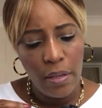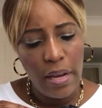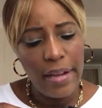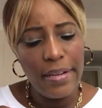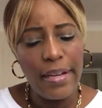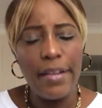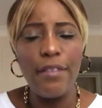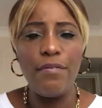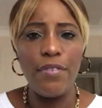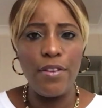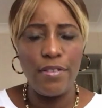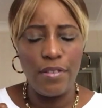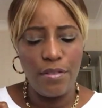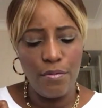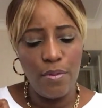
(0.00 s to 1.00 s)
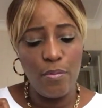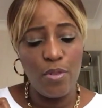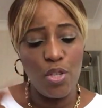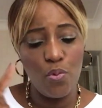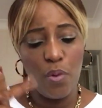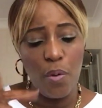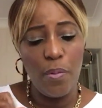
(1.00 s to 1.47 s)
And then in verse 3,
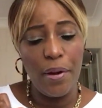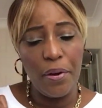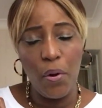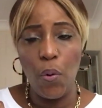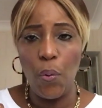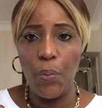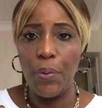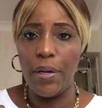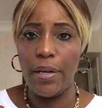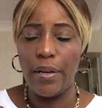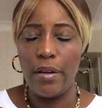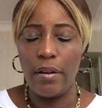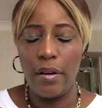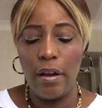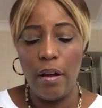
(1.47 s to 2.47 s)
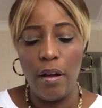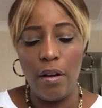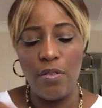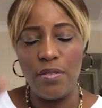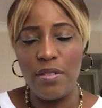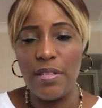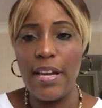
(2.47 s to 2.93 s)
which is where we're going, because
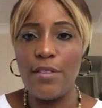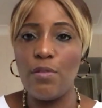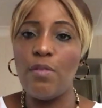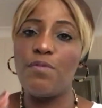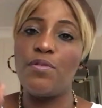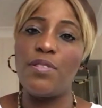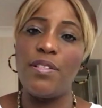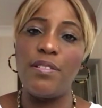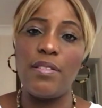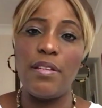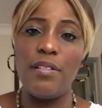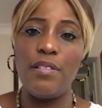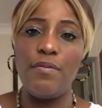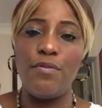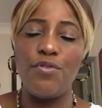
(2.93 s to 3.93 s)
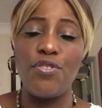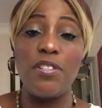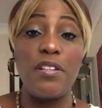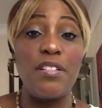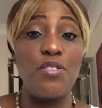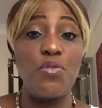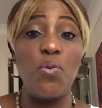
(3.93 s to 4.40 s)
uh, the title of today's daily
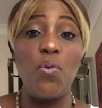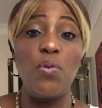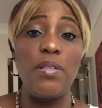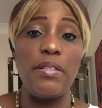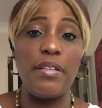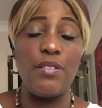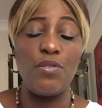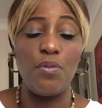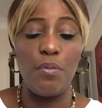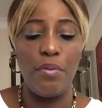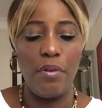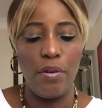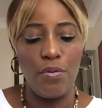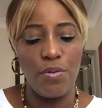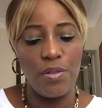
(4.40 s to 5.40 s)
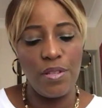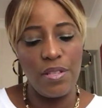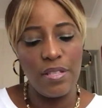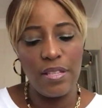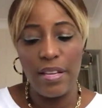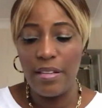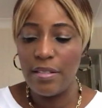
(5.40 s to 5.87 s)
devotional is No Holiness, No Miracles.
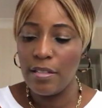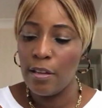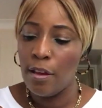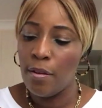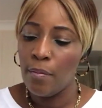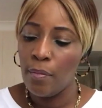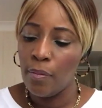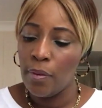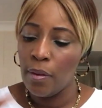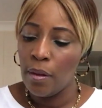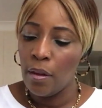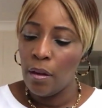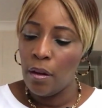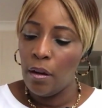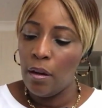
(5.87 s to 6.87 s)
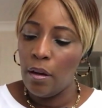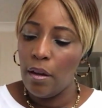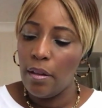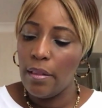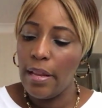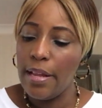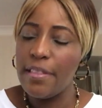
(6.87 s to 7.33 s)
He says,
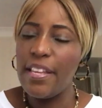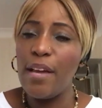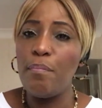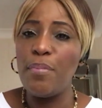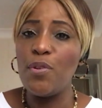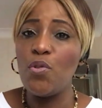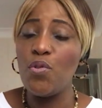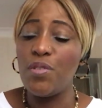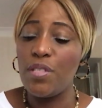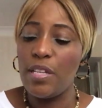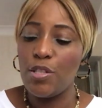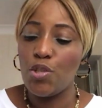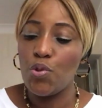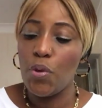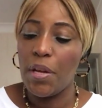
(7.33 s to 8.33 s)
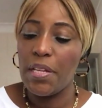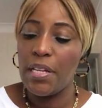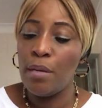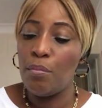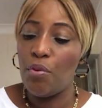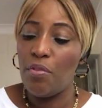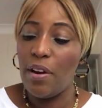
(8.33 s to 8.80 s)
Let there be no sexual
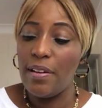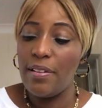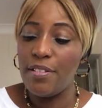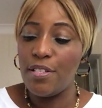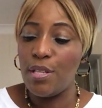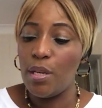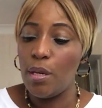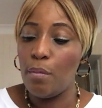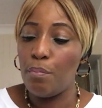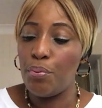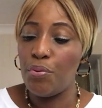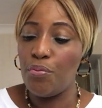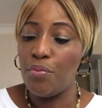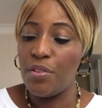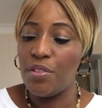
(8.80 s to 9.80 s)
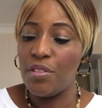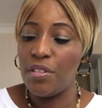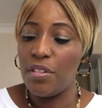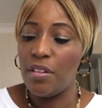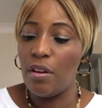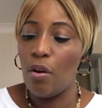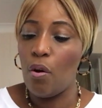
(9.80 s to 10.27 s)
immorality,
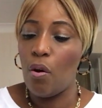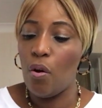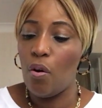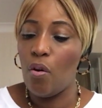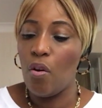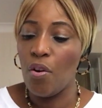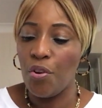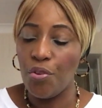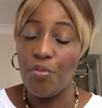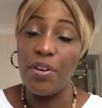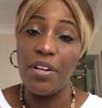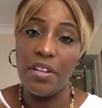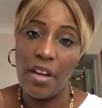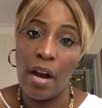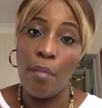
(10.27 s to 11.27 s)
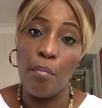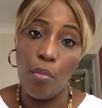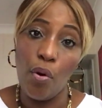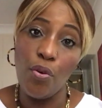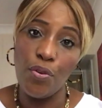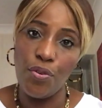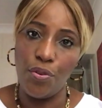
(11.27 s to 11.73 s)
impurity, or greed
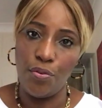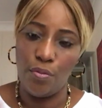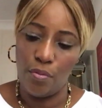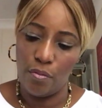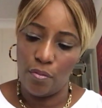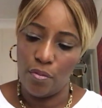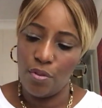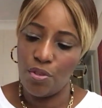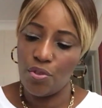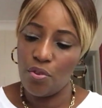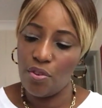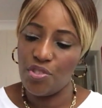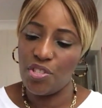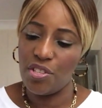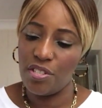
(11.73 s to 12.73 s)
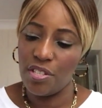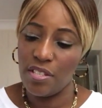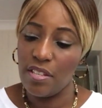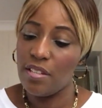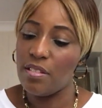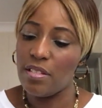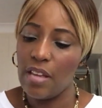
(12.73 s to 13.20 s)
among you such
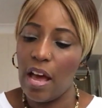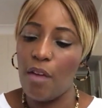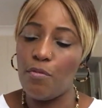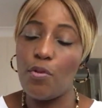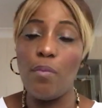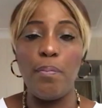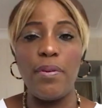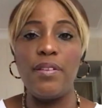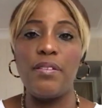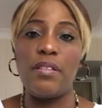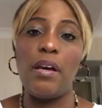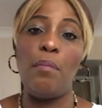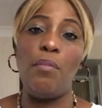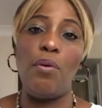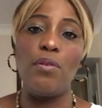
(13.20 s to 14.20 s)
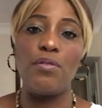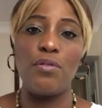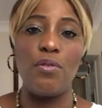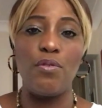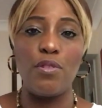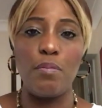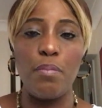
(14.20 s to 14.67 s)
sins have no place amongst
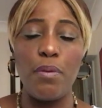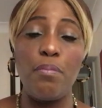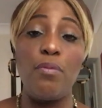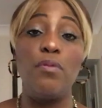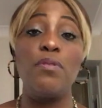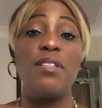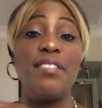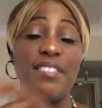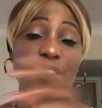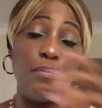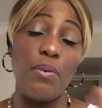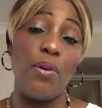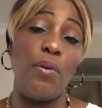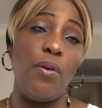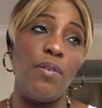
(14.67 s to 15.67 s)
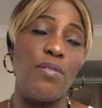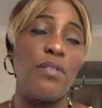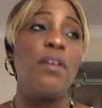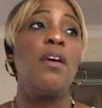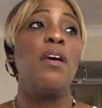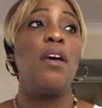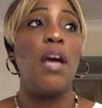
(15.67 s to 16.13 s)
God's people. This is because
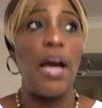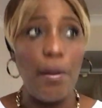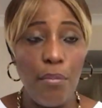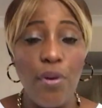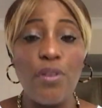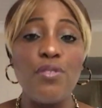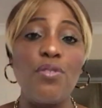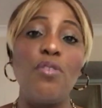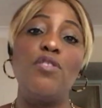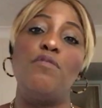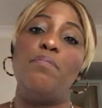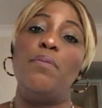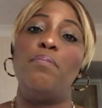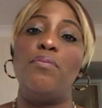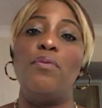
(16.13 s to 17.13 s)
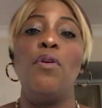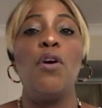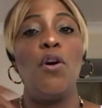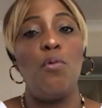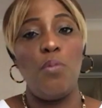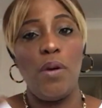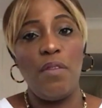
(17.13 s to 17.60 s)
amongst God's people,
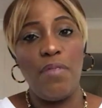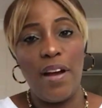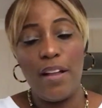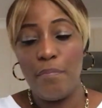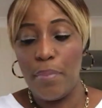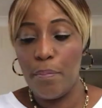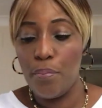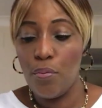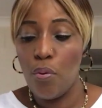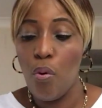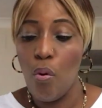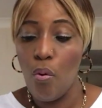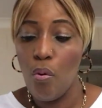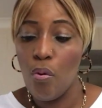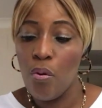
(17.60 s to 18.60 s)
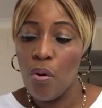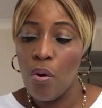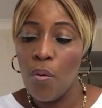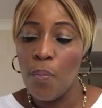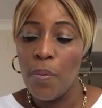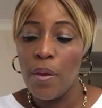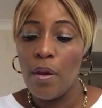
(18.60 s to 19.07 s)
we have had people who
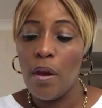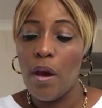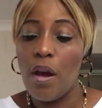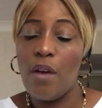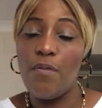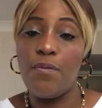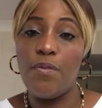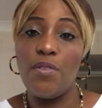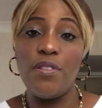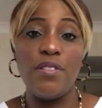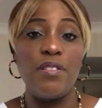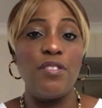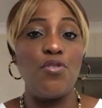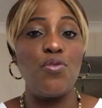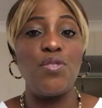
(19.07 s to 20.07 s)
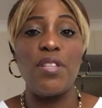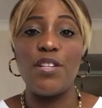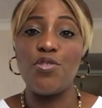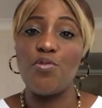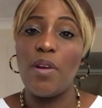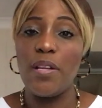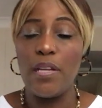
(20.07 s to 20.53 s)
have fallen into
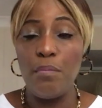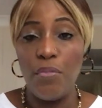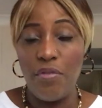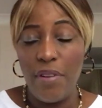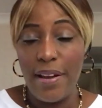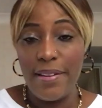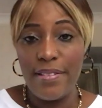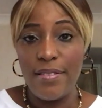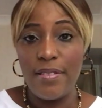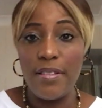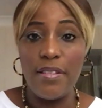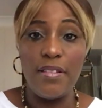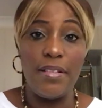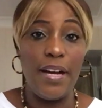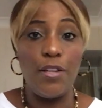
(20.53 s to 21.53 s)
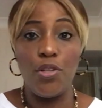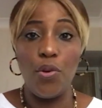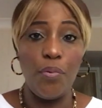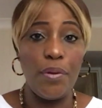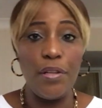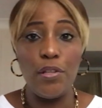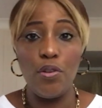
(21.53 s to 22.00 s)
sexual immorality, either
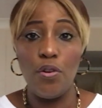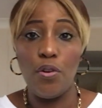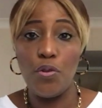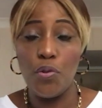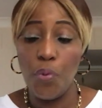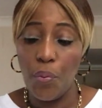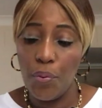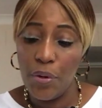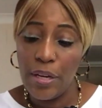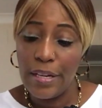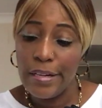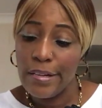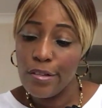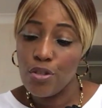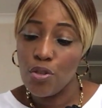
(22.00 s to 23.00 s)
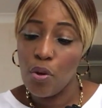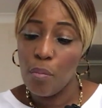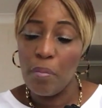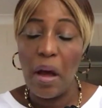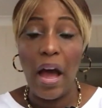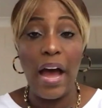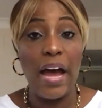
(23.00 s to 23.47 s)
knowingly or unknowingly.
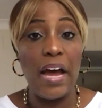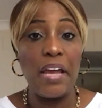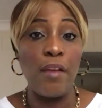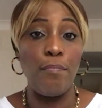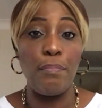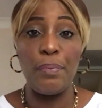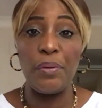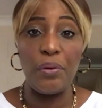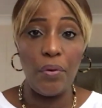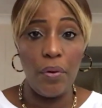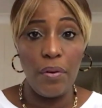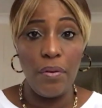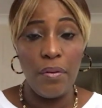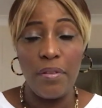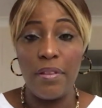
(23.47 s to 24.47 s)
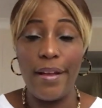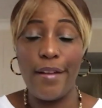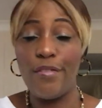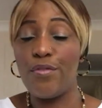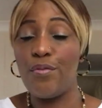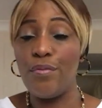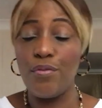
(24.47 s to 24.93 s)
Some are impure. They are
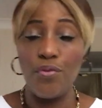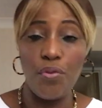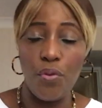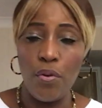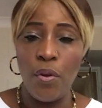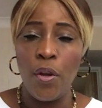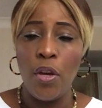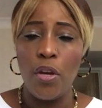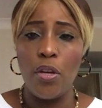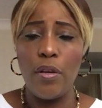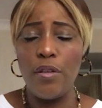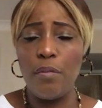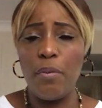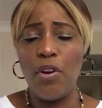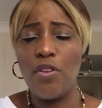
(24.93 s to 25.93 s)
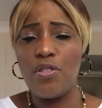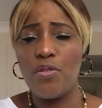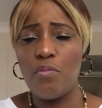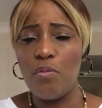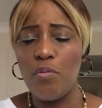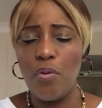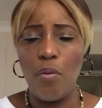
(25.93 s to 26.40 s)
doing, you know, is because
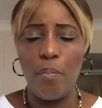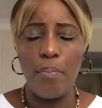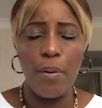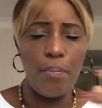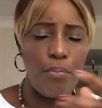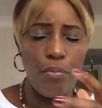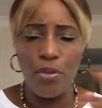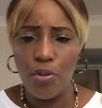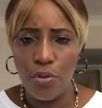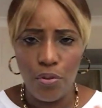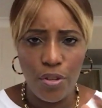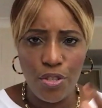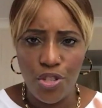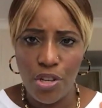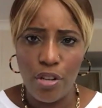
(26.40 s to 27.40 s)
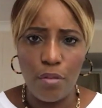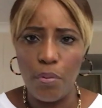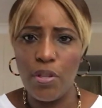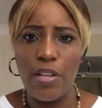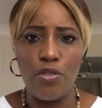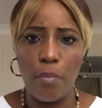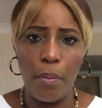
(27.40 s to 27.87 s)
people we don't know in church, but
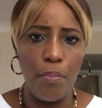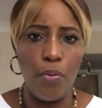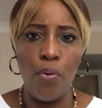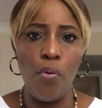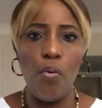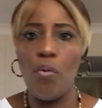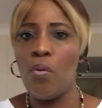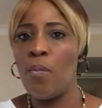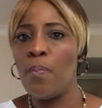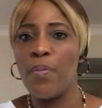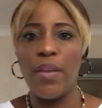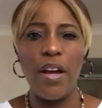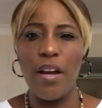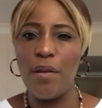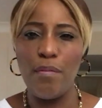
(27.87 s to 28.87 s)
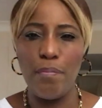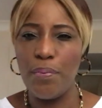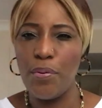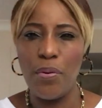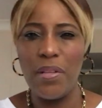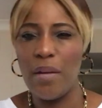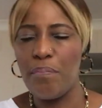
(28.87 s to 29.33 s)
there's some people who are
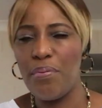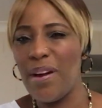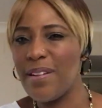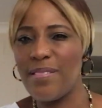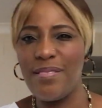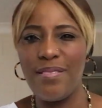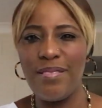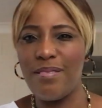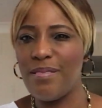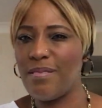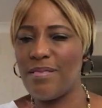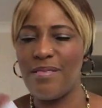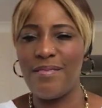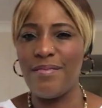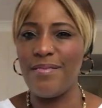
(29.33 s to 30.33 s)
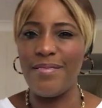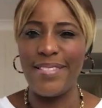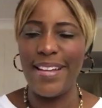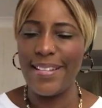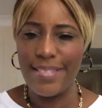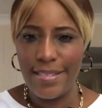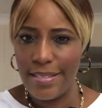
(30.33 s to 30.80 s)
impure. They practice
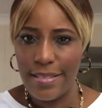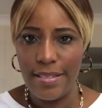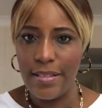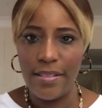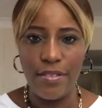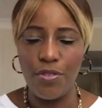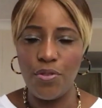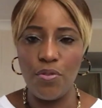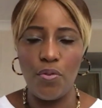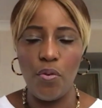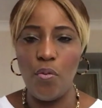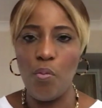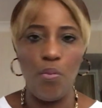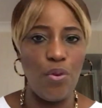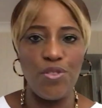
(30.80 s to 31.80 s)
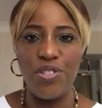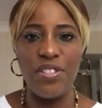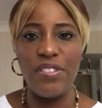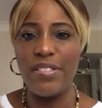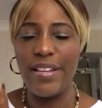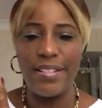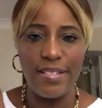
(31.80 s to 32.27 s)
dirty things, you know,
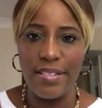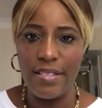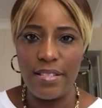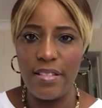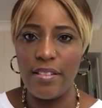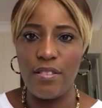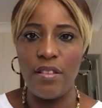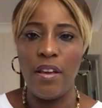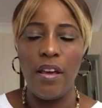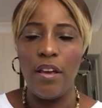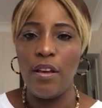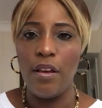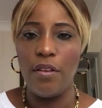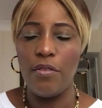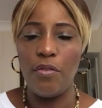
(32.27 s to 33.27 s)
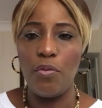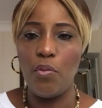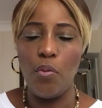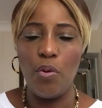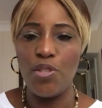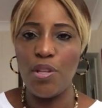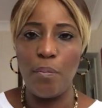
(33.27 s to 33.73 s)
watching dirty things, you know,
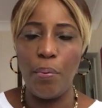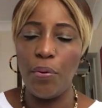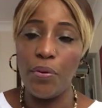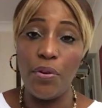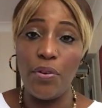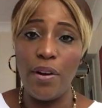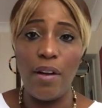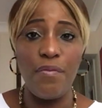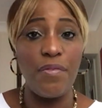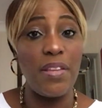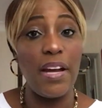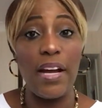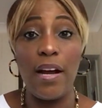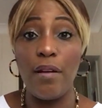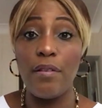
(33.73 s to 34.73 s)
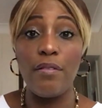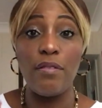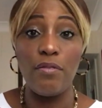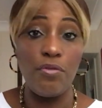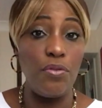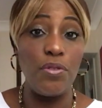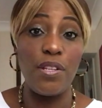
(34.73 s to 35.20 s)
watching pornography that can,
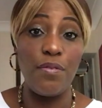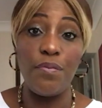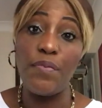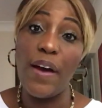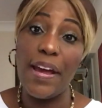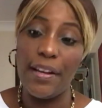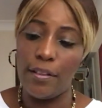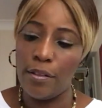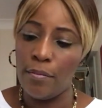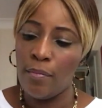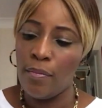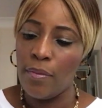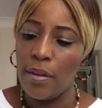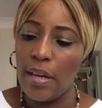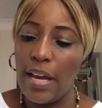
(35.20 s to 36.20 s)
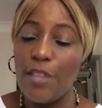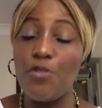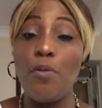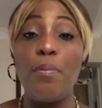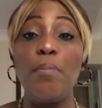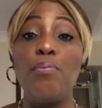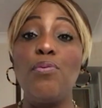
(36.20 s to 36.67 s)
you know, defile. And
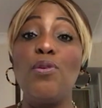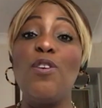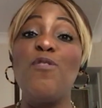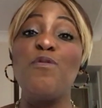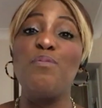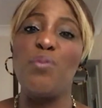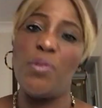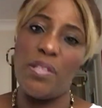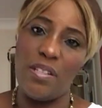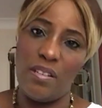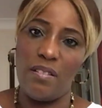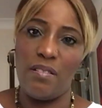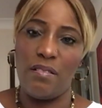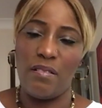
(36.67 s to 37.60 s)
some people love money